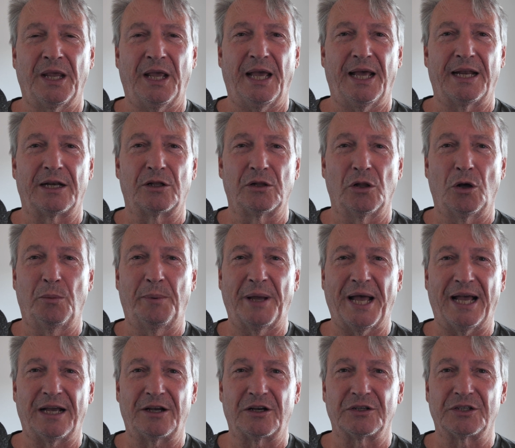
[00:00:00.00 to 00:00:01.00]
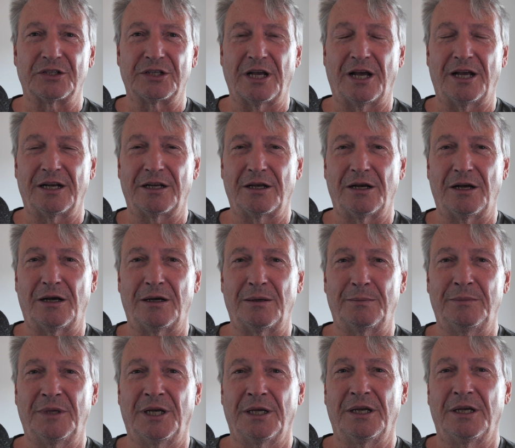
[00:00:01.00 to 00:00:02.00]
at
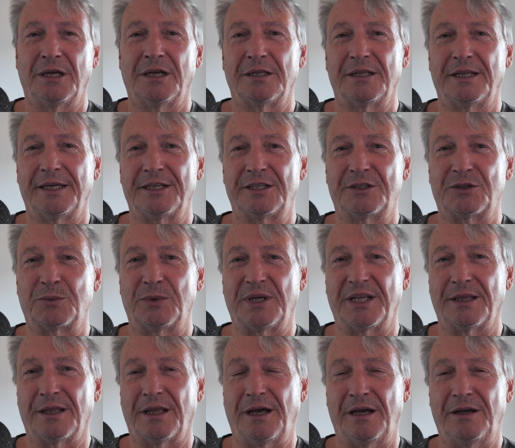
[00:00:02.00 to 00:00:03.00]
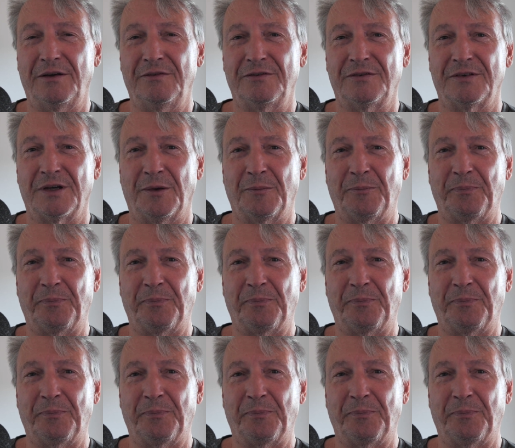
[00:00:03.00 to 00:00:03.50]
globehackers.com, links we love,